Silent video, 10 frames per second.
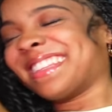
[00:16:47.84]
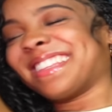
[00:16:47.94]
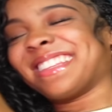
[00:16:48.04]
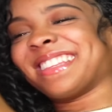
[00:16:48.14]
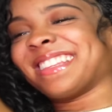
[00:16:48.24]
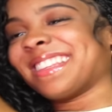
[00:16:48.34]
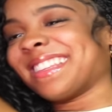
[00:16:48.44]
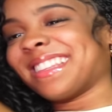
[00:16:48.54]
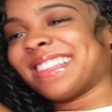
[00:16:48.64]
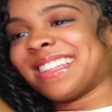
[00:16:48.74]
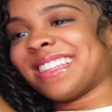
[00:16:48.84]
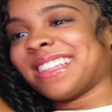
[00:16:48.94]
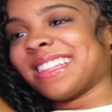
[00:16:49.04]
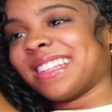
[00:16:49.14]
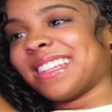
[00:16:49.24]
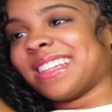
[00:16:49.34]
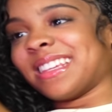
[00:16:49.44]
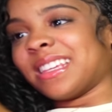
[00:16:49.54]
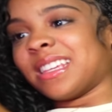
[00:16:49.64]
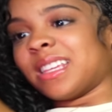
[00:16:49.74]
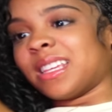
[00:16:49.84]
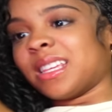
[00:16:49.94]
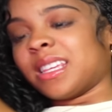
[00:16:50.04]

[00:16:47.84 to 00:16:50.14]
The person shown says nothing.